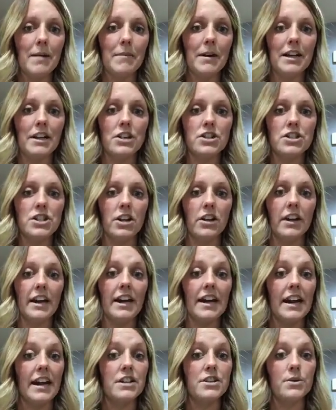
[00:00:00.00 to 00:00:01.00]
I made a
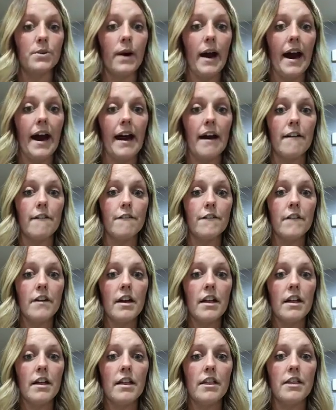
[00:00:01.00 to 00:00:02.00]
chili, and I do have
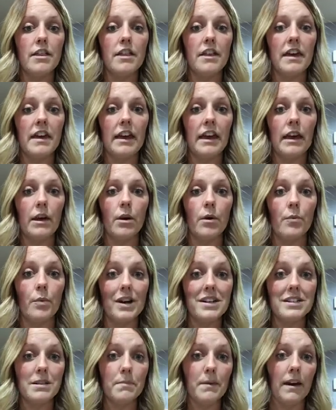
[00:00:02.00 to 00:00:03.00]
the
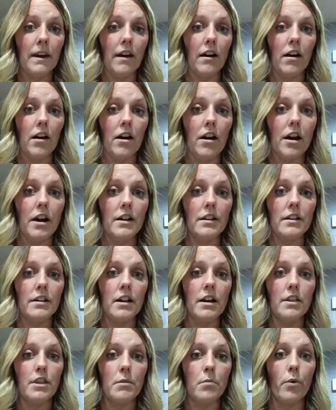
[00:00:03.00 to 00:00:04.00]
recipe
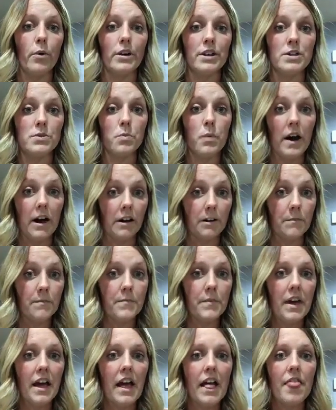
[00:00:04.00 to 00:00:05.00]
on the board as
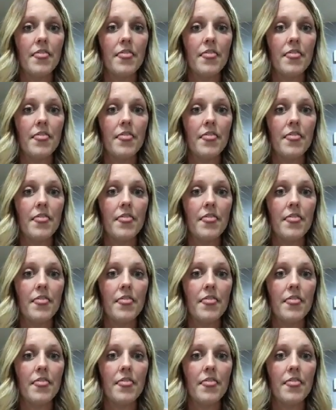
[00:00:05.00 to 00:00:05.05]
well.